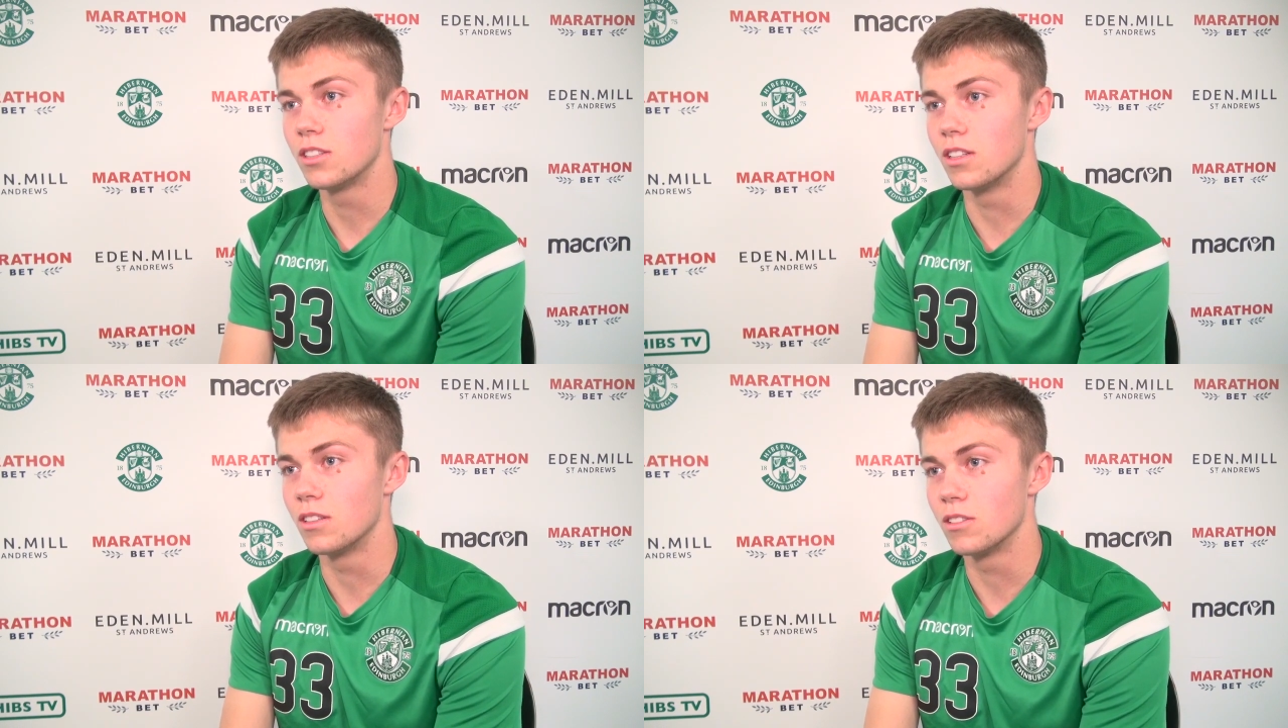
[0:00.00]

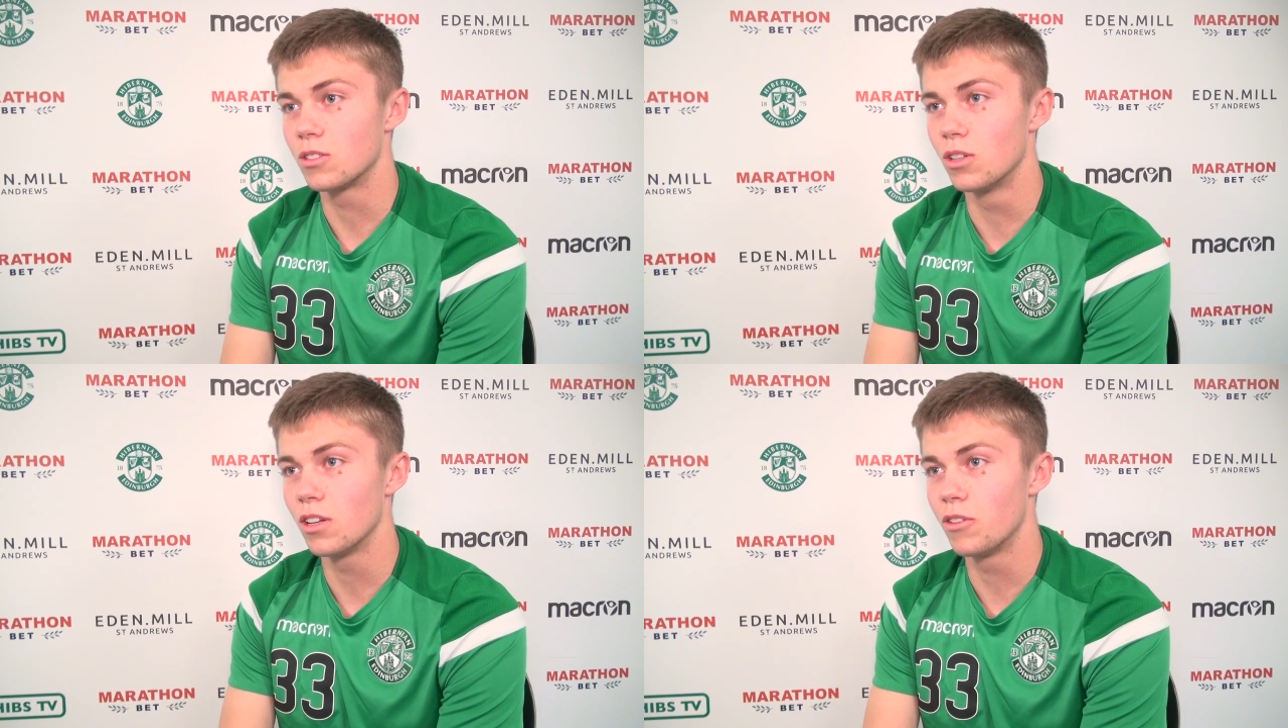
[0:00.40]
So
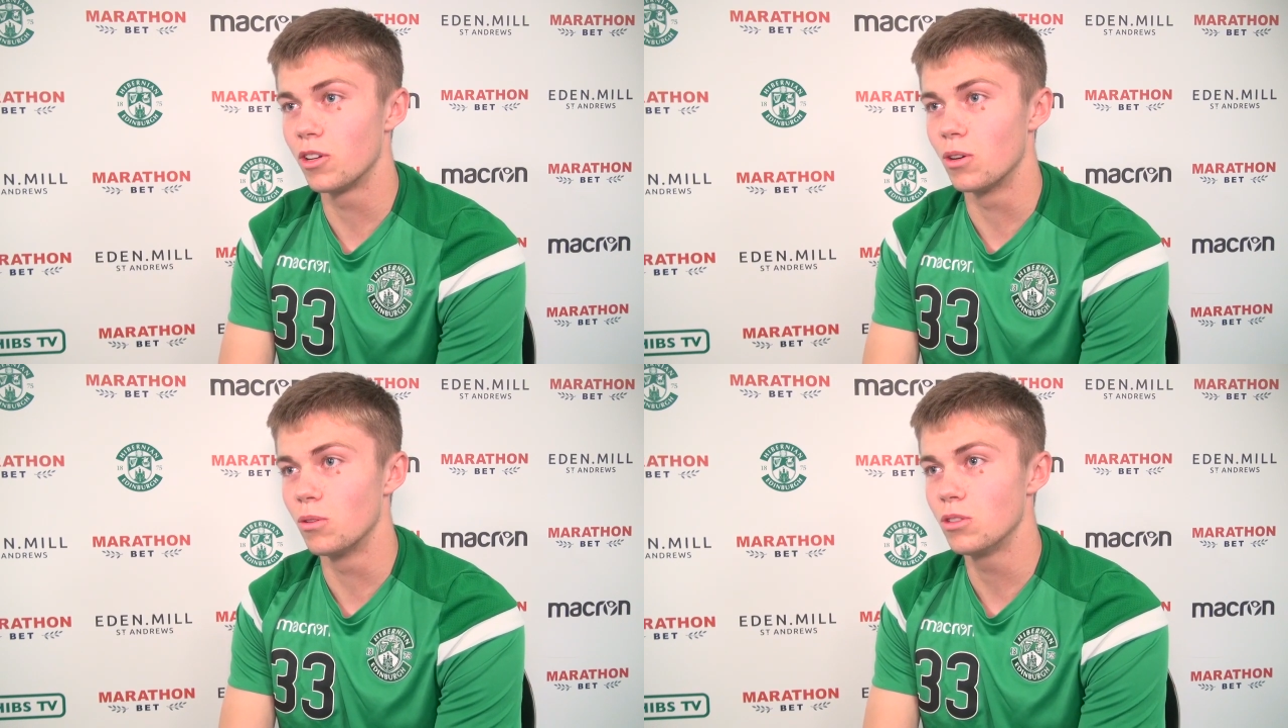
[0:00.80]
scored a
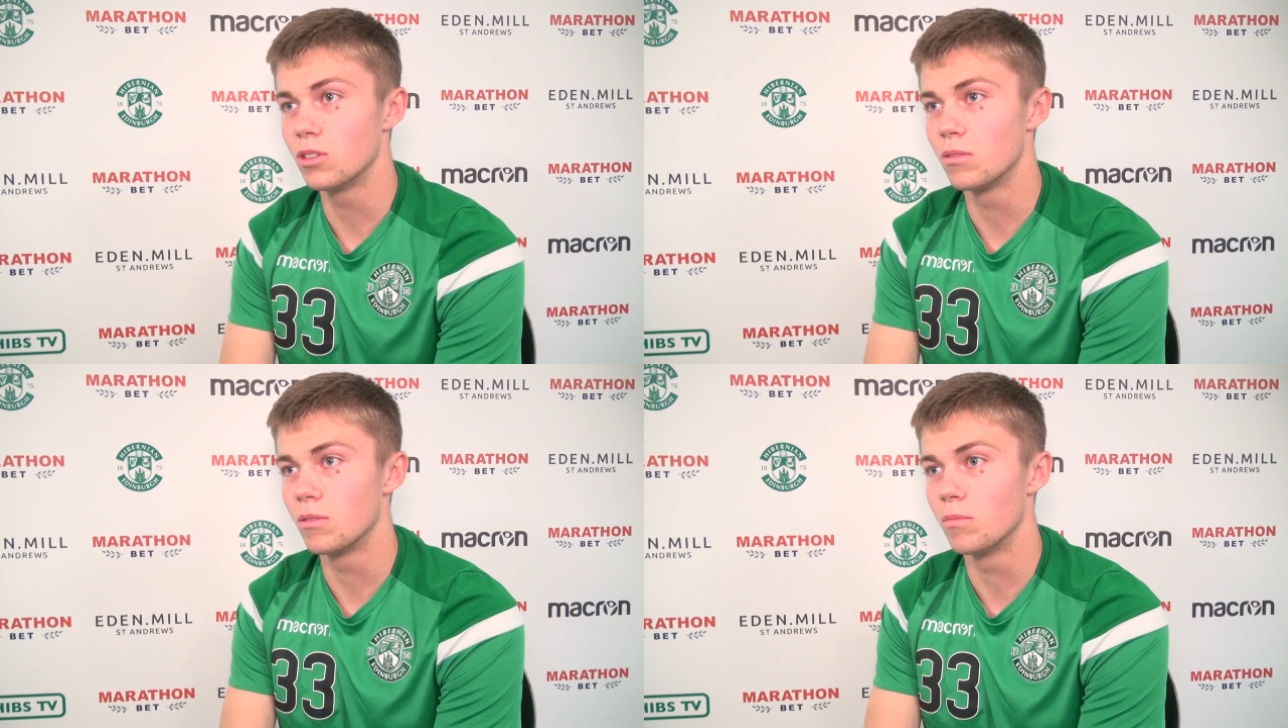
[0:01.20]
few
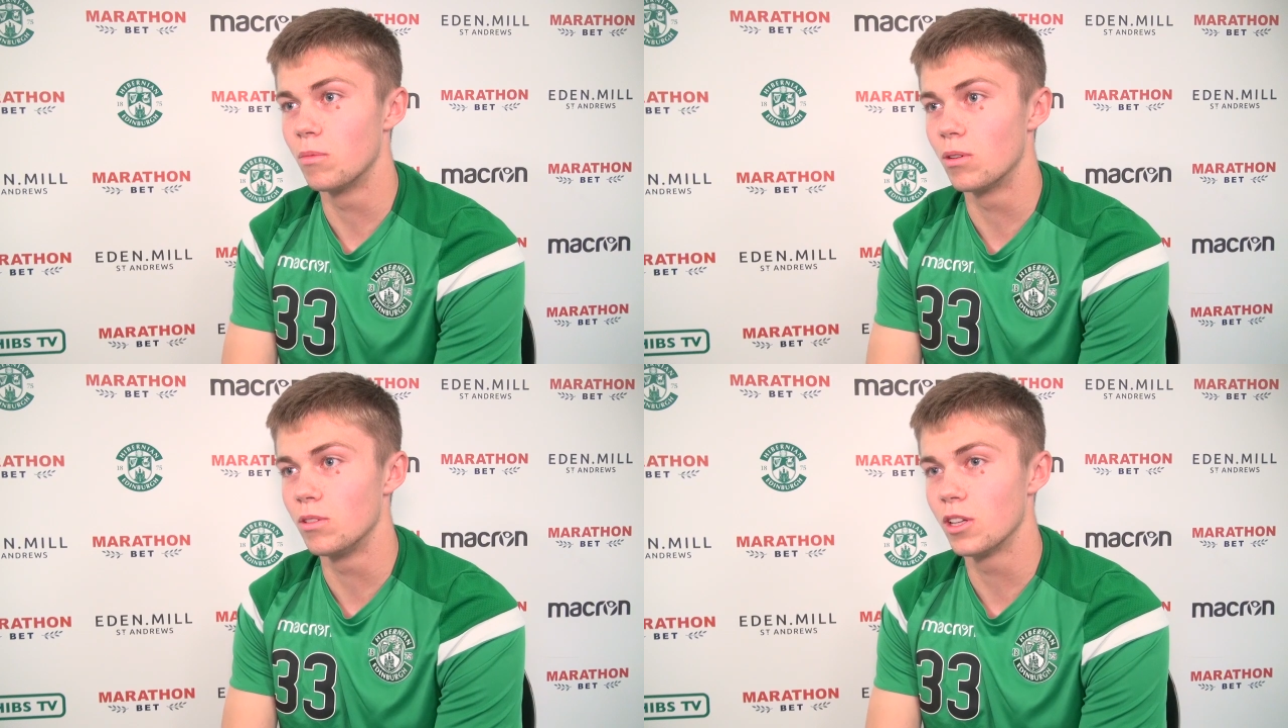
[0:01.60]
goals,
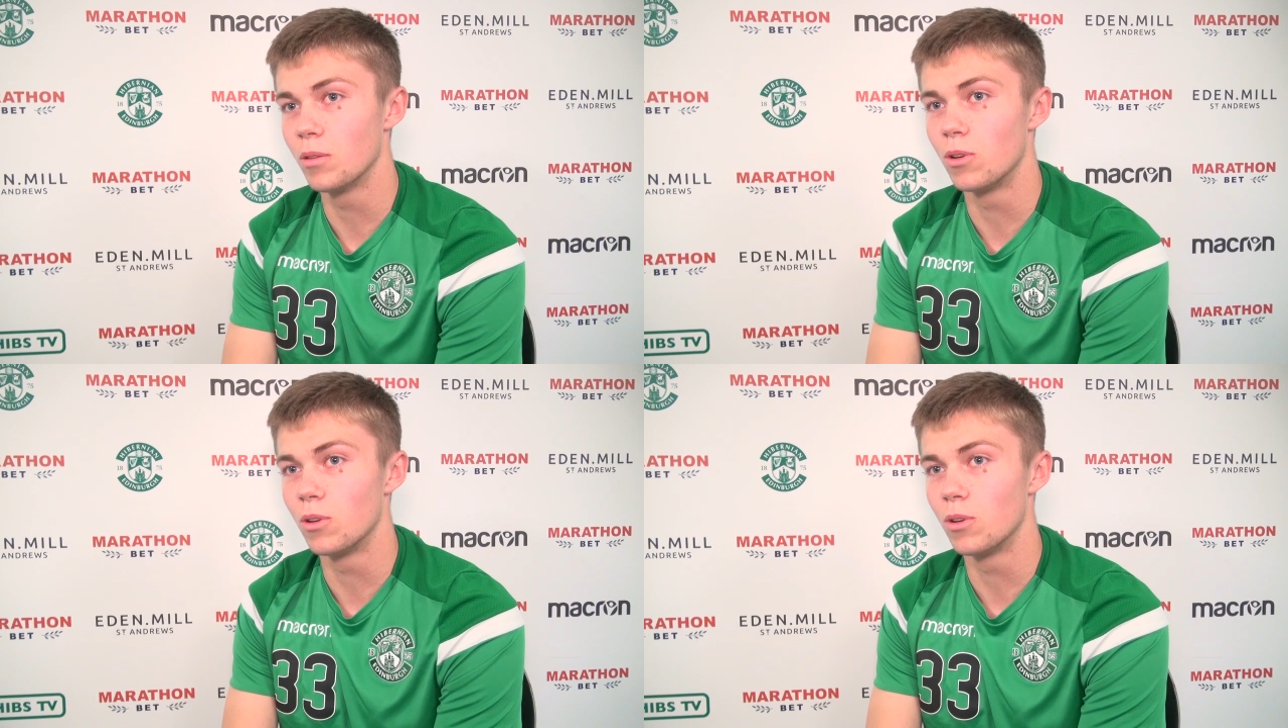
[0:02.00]
nearly